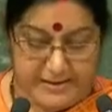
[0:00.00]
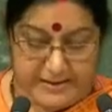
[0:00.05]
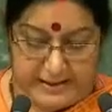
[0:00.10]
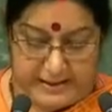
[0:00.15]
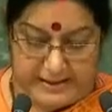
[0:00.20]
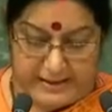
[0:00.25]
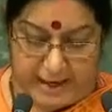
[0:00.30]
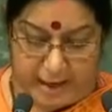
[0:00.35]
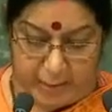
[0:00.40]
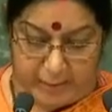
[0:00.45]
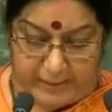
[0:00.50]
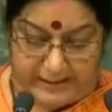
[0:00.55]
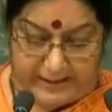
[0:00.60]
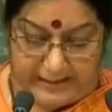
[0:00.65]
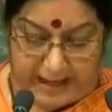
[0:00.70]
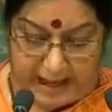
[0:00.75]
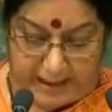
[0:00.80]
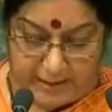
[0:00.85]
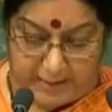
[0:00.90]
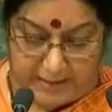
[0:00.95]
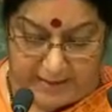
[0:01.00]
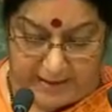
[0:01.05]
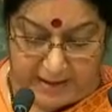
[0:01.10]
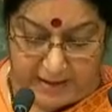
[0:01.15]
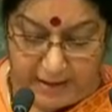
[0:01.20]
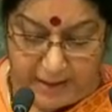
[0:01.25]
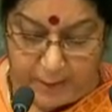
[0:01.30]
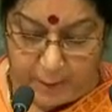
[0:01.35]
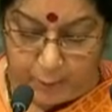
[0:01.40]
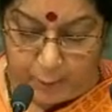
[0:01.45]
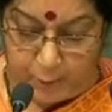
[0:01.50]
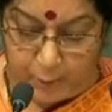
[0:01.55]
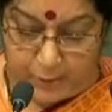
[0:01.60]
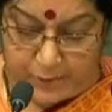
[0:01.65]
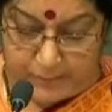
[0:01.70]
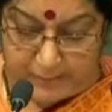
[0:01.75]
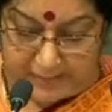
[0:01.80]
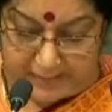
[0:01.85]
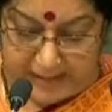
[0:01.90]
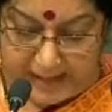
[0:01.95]
as well as daily barbaric
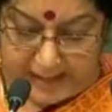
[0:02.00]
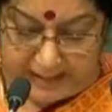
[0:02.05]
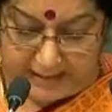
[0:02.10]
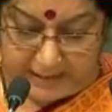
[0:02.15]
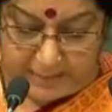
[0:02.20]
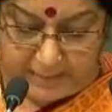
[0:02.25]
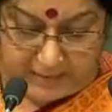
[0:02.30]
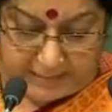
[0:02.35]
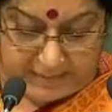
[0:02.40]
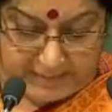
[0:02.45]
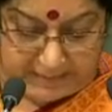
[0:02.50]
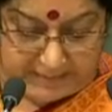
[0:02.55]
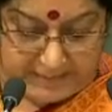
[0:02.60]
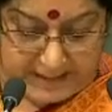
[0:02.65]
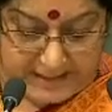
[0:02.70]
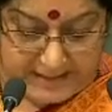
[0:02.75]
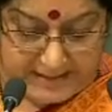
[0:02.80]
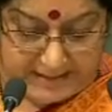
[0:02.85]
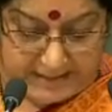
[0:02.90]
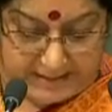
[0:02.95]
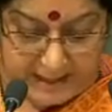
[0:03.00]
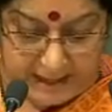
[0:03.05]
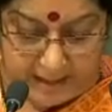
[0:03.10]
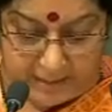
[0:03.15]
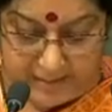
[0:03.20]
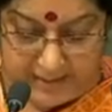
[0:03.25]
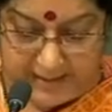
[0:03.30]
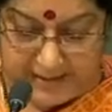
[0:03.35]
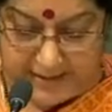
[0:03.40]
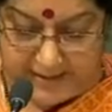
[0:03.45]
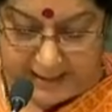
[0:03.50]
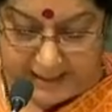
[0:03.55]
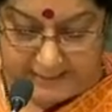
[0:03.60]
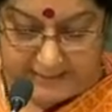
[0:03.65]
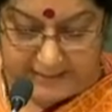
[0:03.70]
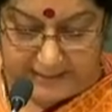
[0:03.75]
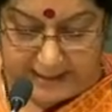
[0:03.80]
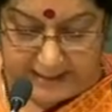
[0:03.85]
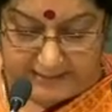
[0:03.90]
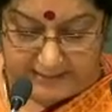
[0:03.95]
tragedies in Syria and
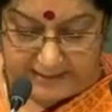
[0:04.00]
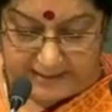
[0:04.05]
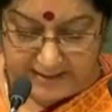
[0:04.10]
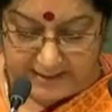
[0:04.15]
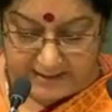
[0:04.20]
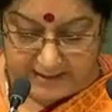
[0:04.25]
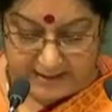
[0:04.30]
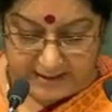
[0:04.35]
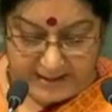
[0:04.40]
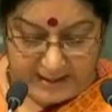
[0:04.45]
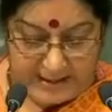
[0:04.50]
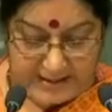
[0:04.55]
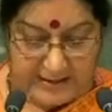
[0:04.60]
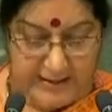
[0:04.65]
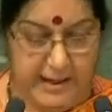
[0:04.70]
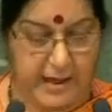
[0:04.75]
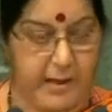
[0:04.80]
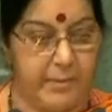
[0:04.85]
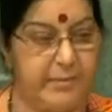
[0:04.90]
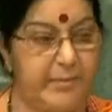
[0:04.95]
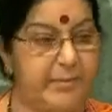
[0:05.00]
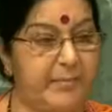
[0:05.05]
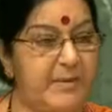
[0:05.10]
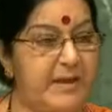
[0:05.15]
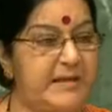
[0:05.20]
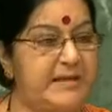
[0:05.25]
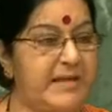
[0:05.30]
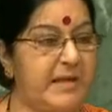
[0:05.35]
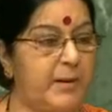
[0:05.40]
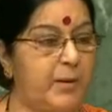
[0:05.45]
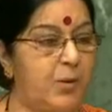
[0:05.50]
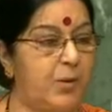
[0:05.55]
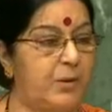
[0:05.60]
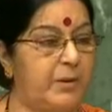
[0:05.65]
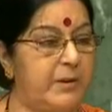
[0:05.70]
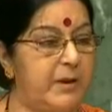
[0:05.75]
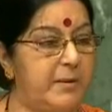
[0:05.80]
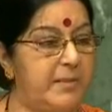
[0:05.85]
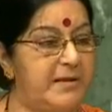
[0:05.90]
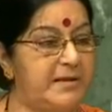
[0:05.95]
Iraq, remind us that
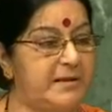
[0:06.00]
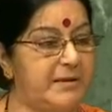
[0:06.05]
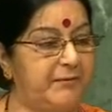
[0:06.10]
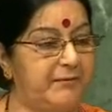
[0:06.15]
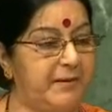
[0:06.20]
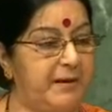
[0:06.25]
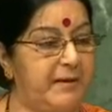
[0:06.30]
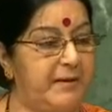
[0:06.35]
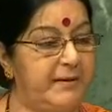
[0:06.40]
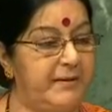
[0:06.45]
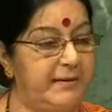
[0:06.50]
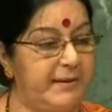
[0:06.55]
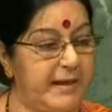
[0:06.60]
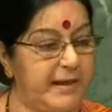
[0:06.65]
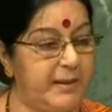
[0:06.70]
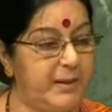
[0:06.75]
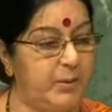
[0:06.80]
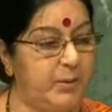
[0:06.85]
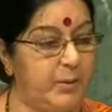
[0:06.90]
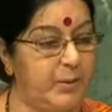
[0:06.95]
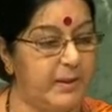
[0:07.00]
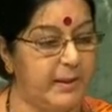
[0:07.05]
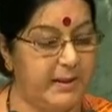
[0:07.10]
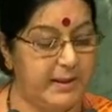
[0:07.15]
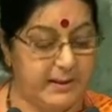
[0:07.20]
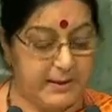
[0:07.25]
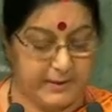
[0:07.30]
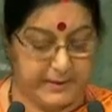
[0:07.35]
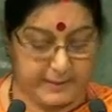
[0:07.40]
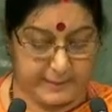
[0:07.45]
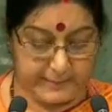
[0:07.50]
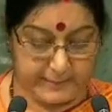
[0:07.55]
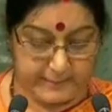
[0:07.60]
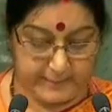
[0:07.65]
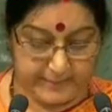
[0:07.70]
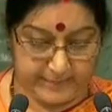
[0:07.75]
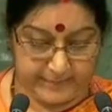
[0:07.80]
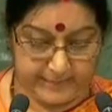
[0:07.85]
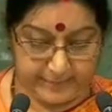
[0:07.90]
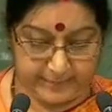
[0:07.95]
these malevolent forces are
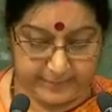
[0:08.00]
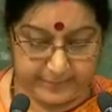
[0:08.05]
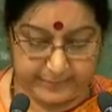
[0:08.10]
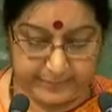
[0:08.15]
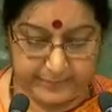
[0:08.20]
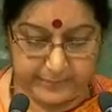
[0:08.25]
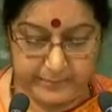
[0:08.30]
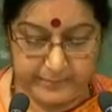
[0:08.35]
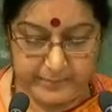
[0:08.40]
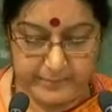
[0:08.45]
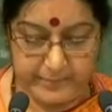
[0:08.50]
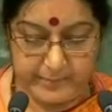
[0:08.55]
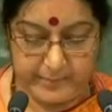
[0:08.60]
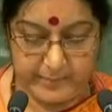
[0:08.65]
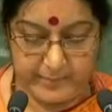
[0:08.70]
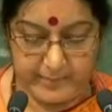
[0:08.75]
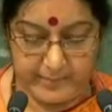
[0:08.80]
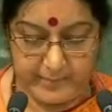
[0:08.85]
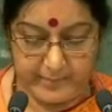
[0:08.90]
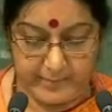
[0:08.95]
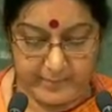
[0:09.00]
yet to be defeated.